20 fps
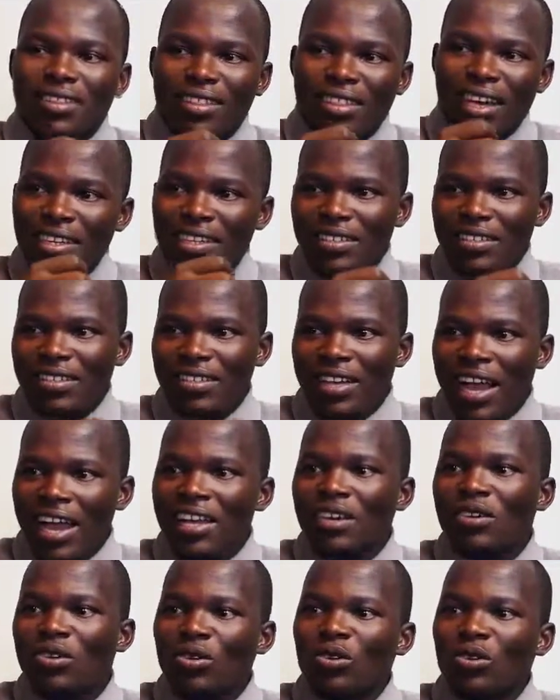that
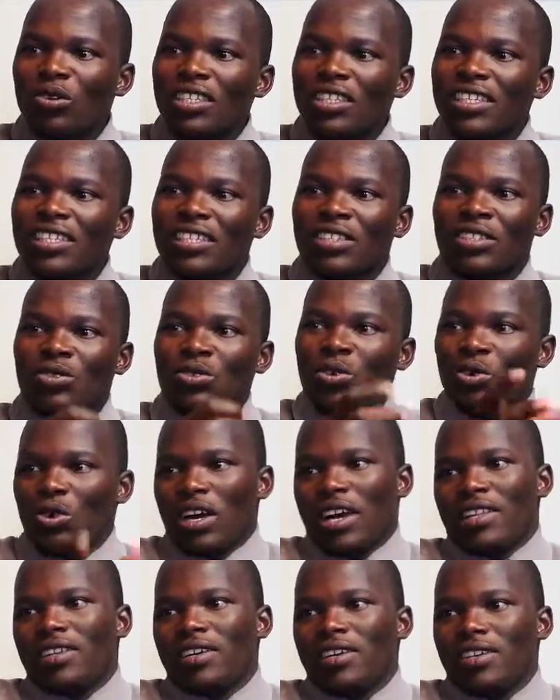high glucose state is no
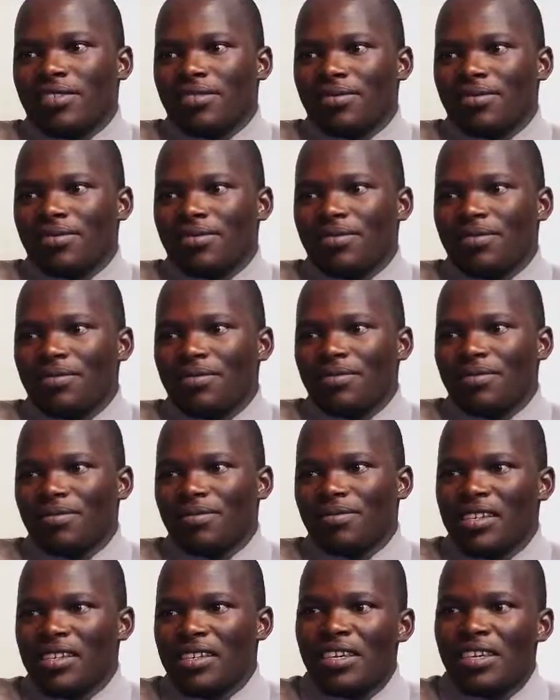longer there.
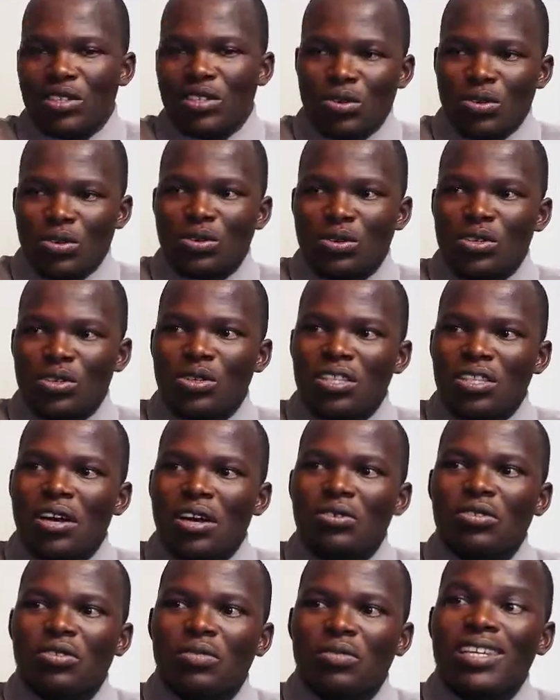So your
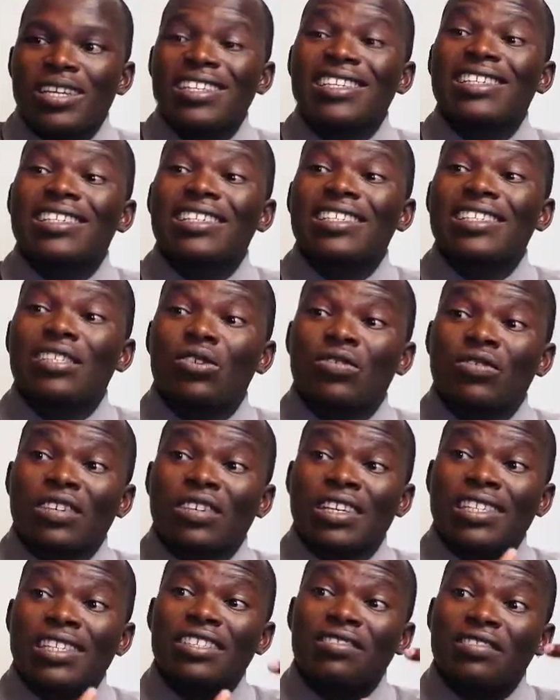child will be at a risk of
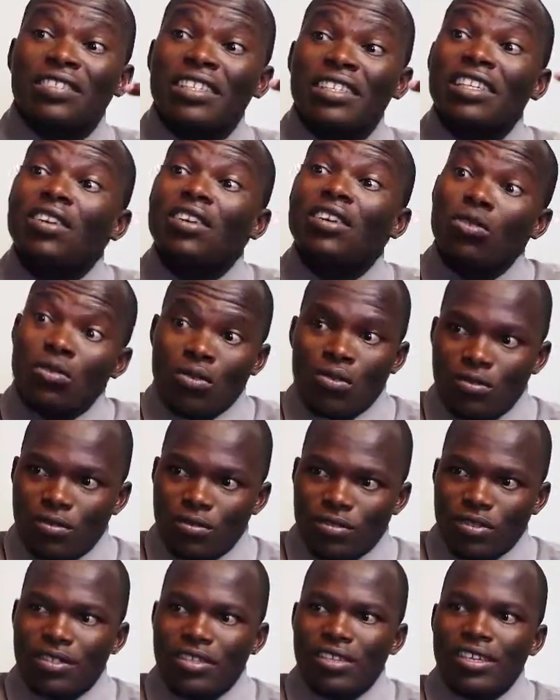getting very low
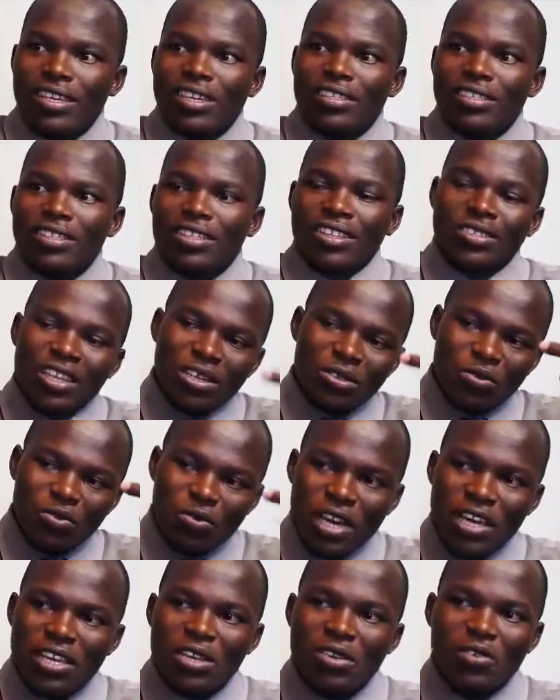glucose. That's
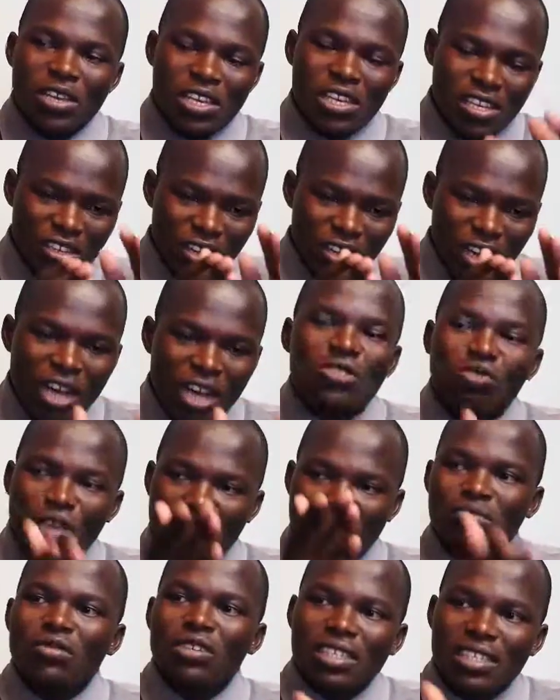why we
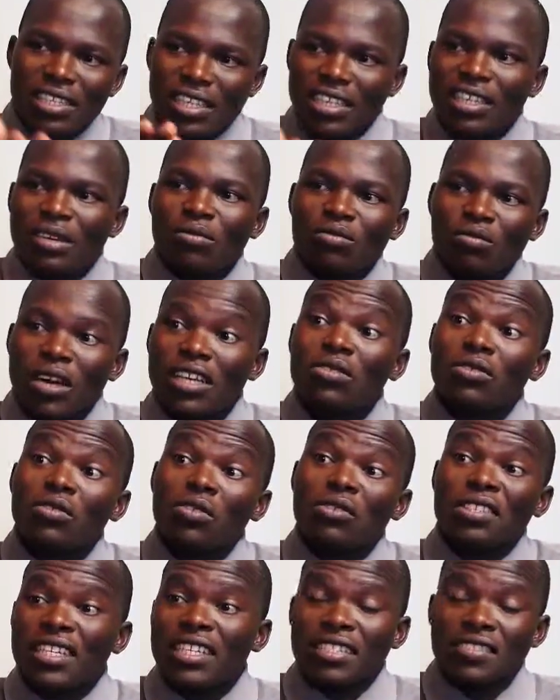actually monitor them quite
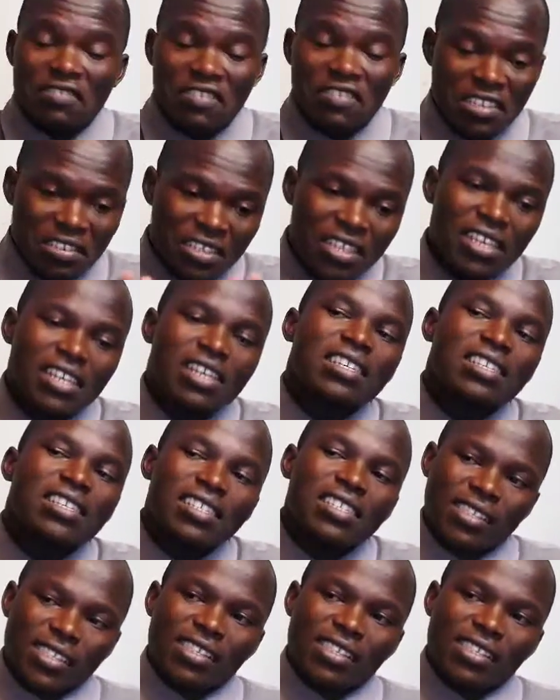closely, even
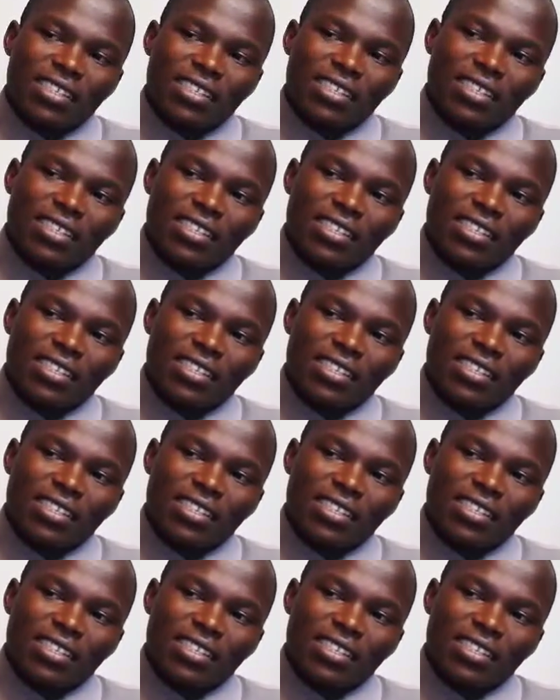soon